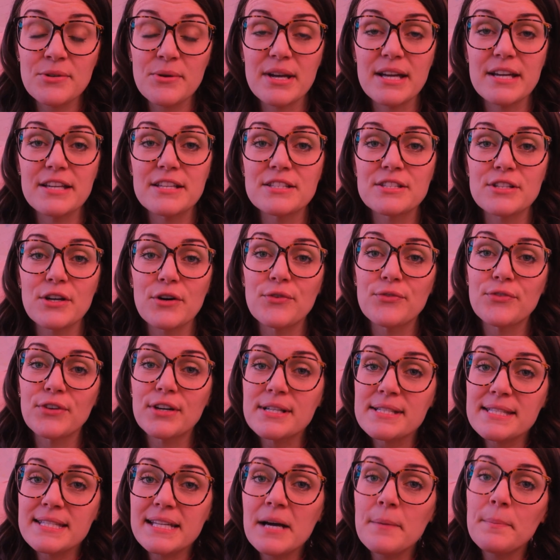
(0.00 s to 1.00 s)
it. So
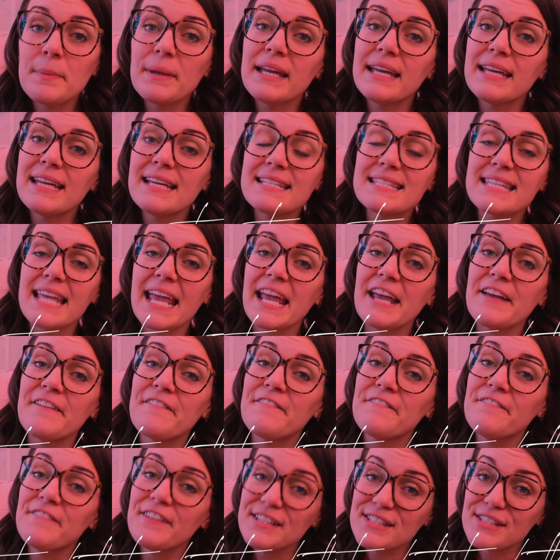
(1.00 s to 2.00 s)
first up is a
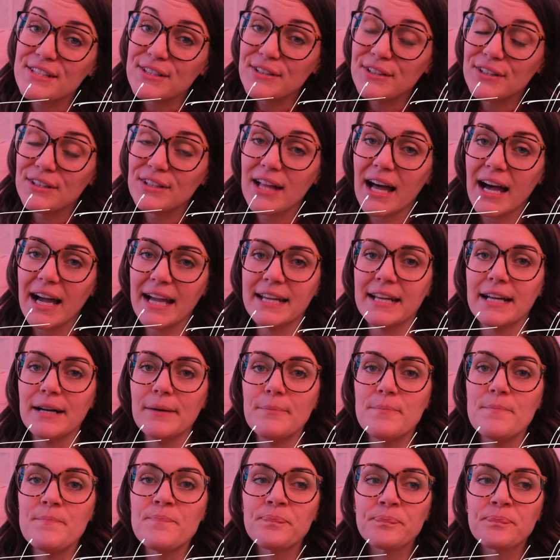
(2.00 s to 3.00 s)
physical item.